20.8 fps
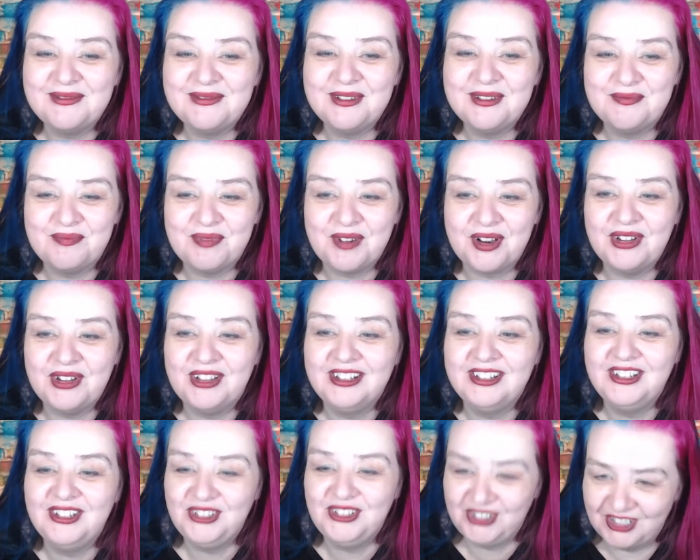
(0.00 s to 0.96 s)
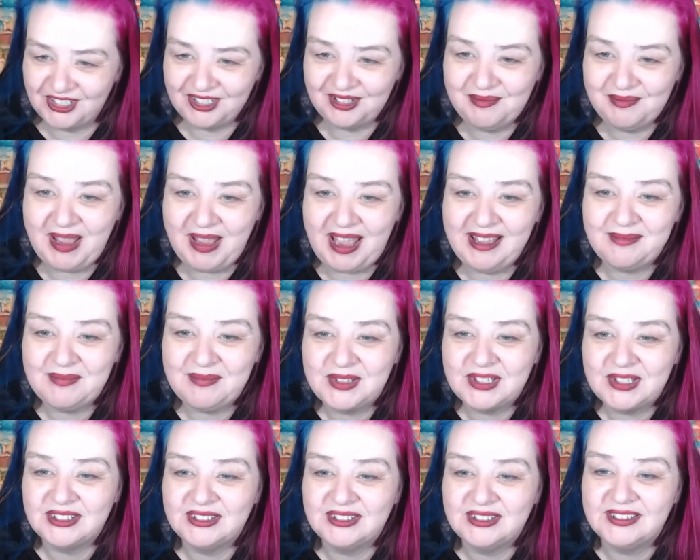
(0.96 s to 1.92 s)
We've broken YouTube.
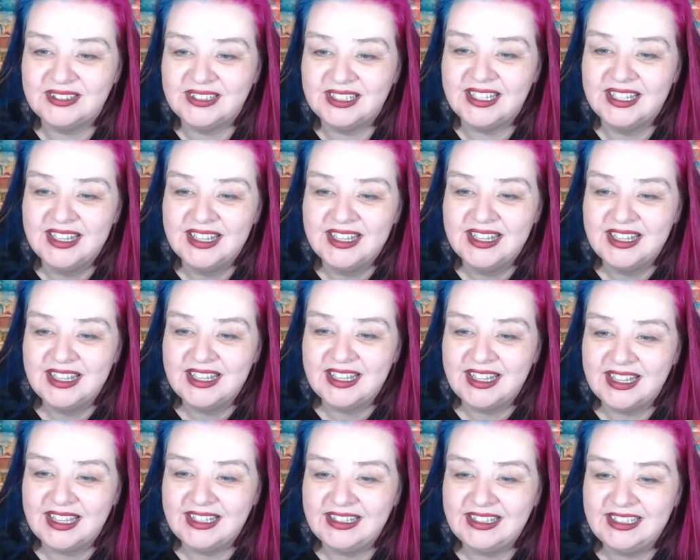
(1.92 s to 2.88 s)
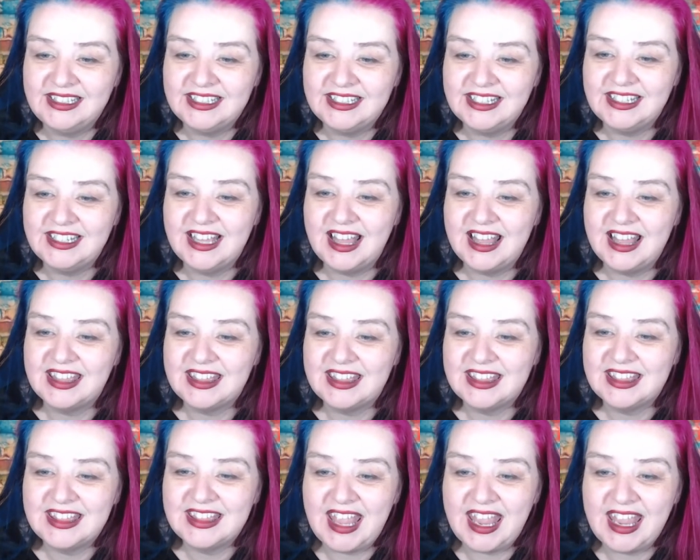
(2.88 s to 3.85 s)
Absolutely, Alicia.
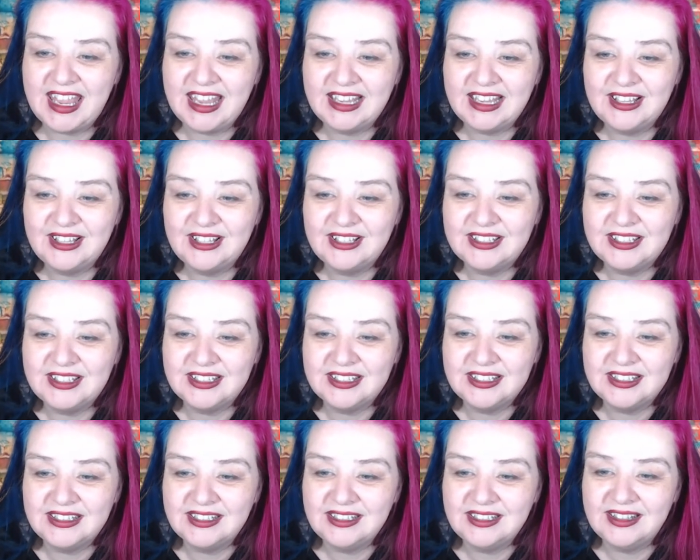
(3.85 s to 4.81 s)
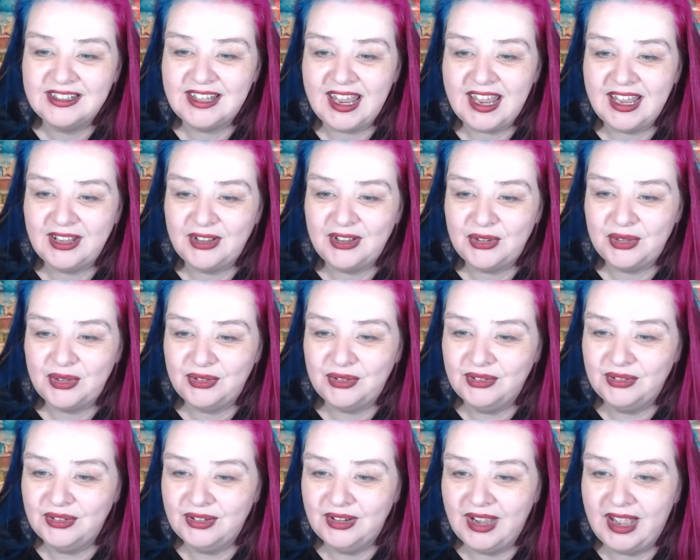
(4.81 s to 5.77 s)
Thanks, thank
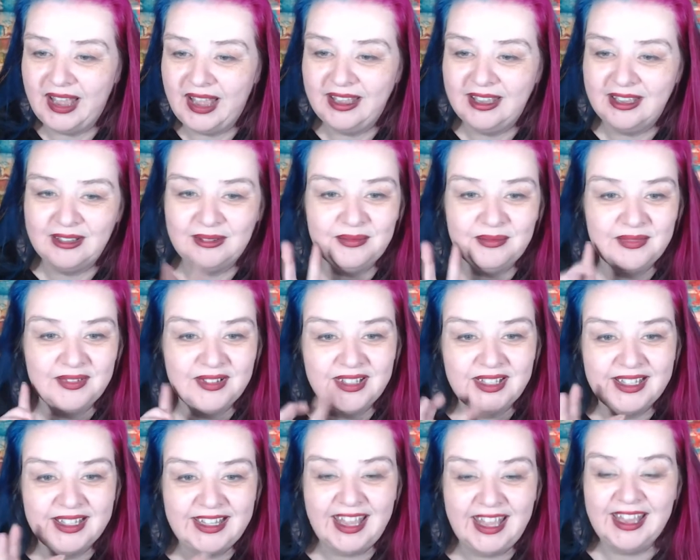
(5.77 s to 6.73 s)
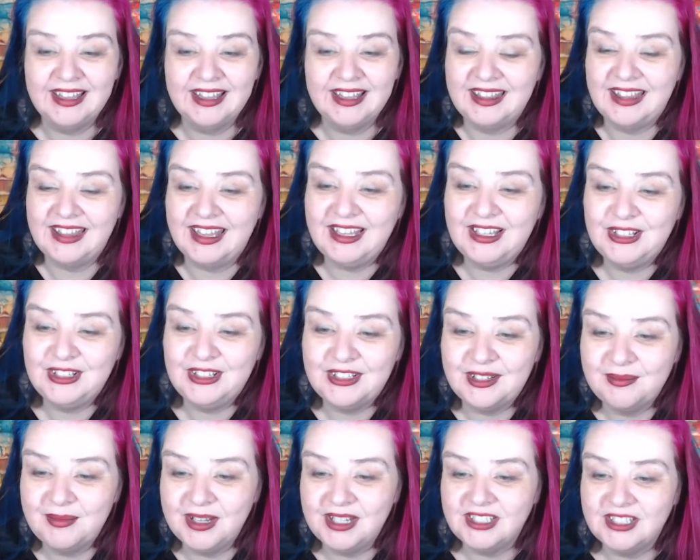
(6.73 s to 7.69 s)
you. Um, yeah, thank you
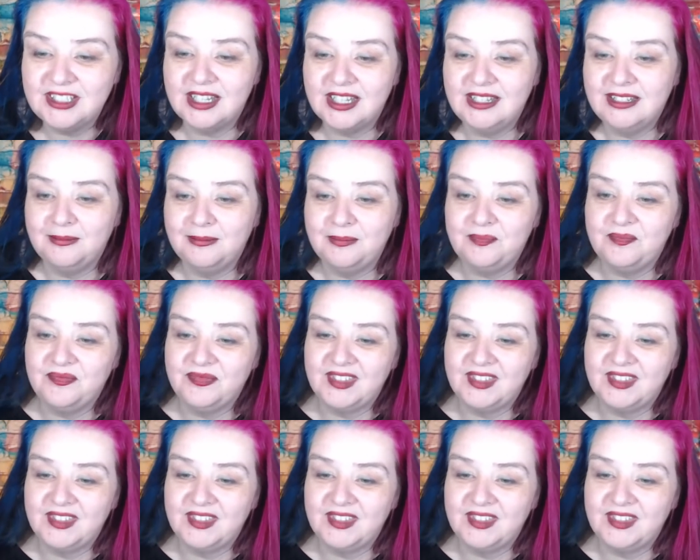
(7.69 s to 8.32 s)
so much. And